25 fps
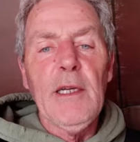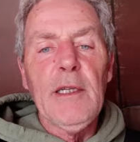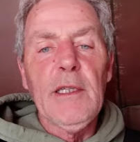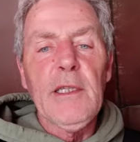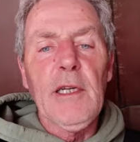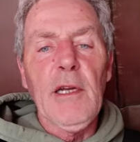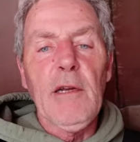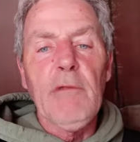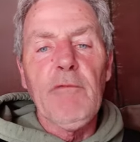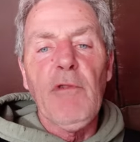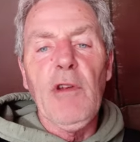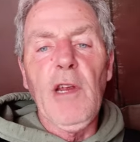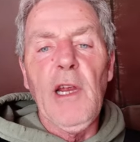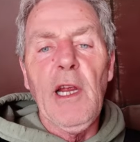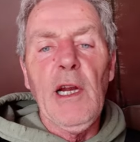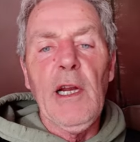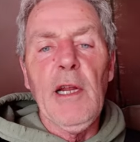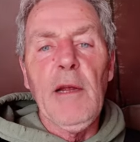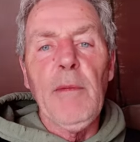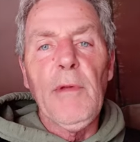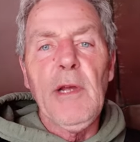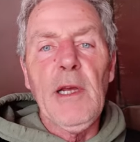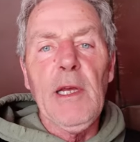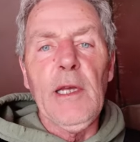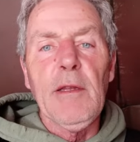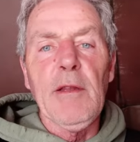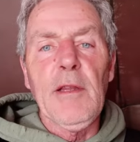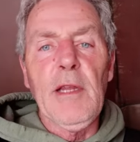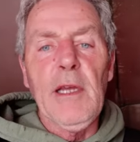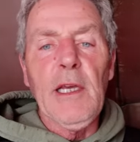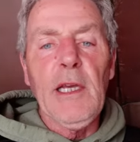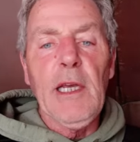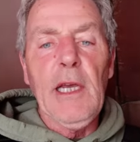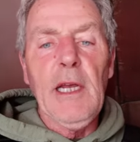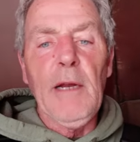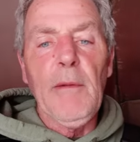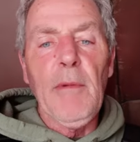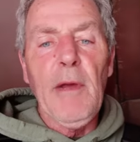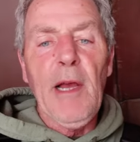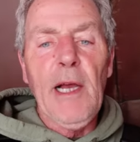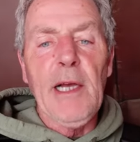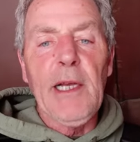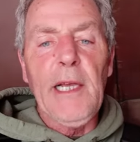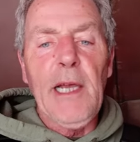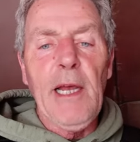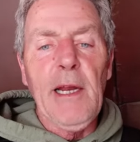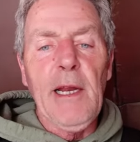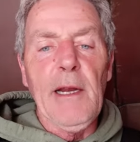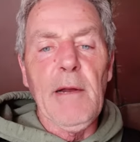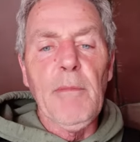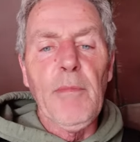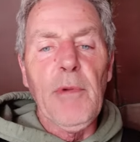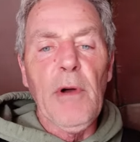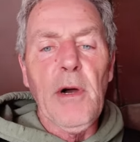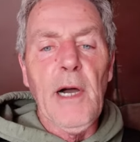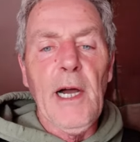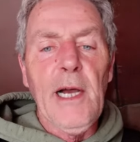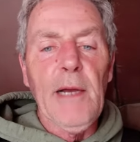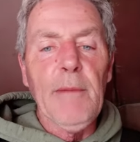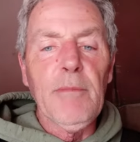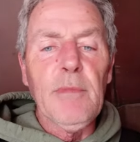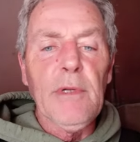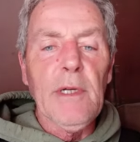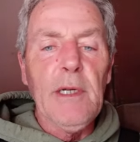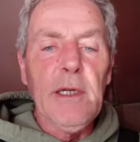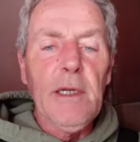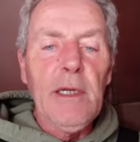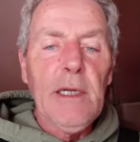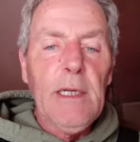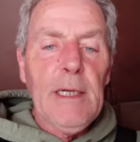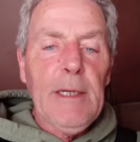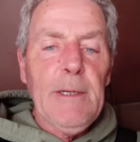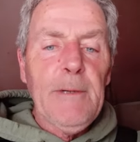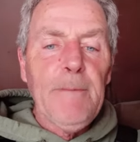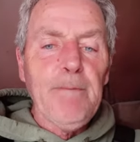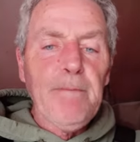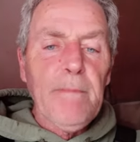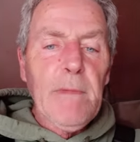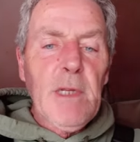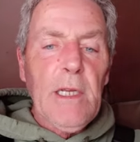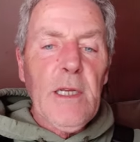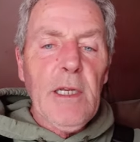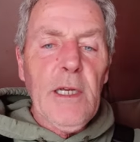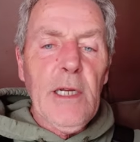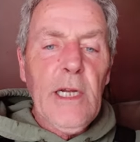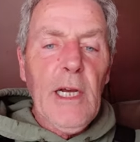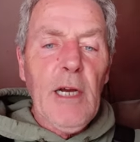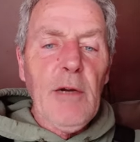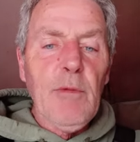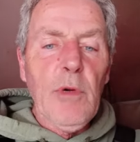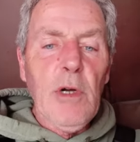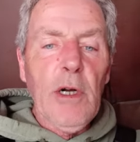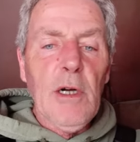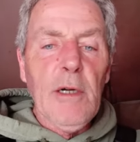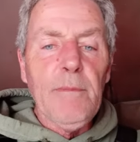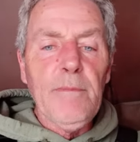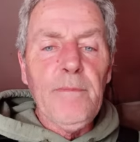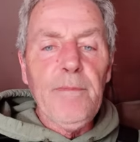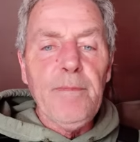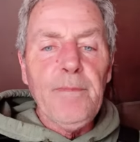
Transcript: to really be thinking about getting a bite. But you know what?